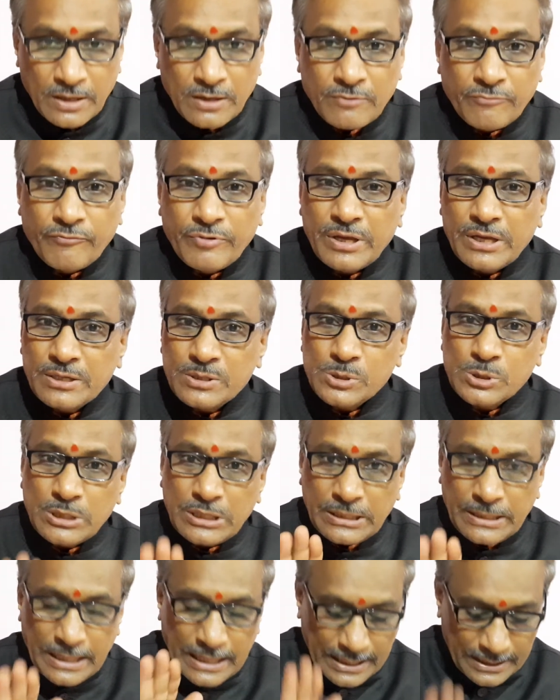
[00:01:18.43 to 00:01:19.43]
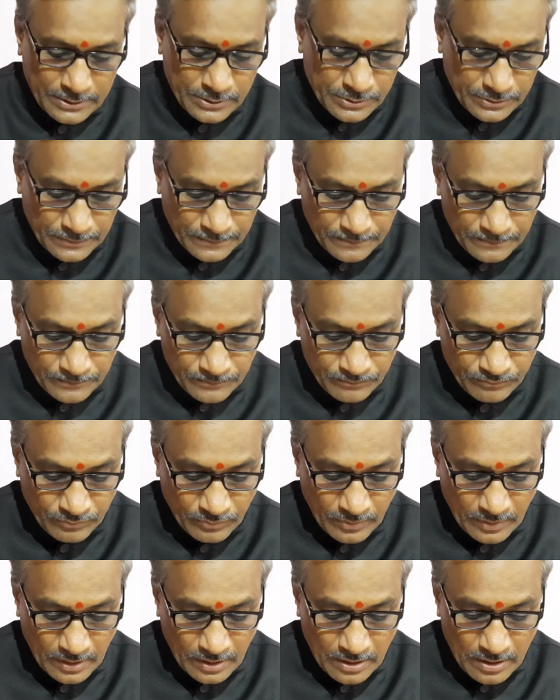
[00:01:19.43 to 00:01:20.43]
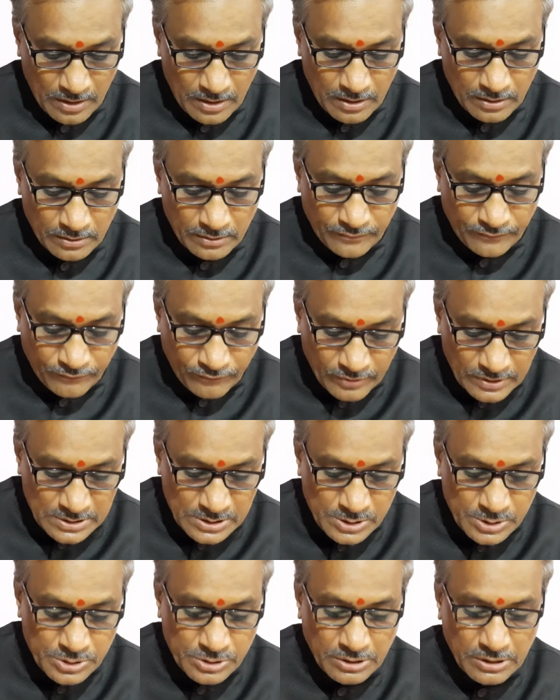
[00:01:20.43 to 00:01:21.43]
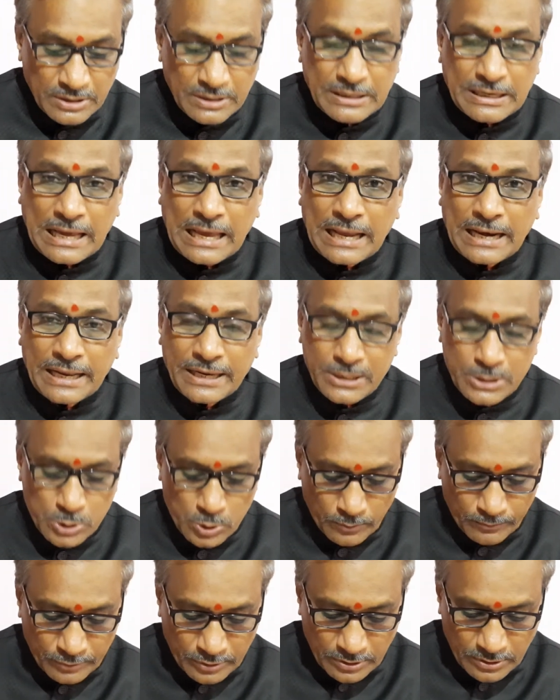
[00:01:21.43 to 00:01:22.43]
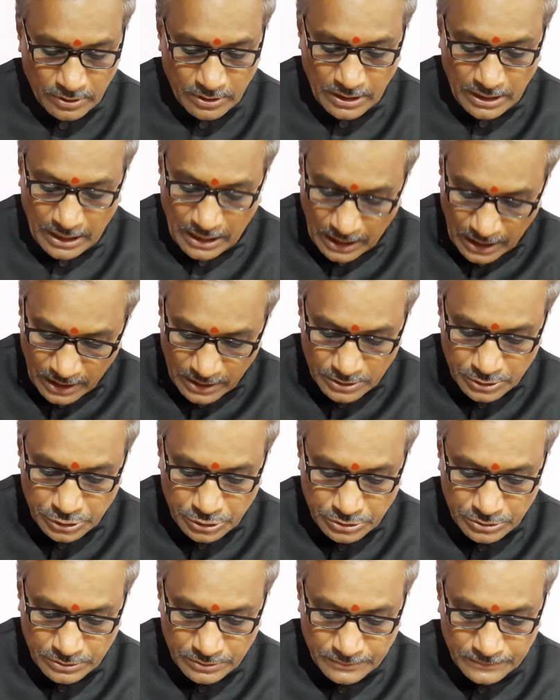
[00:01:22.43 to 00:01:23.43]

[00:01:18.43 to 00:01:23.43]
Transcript: we see that the first dialect of the English,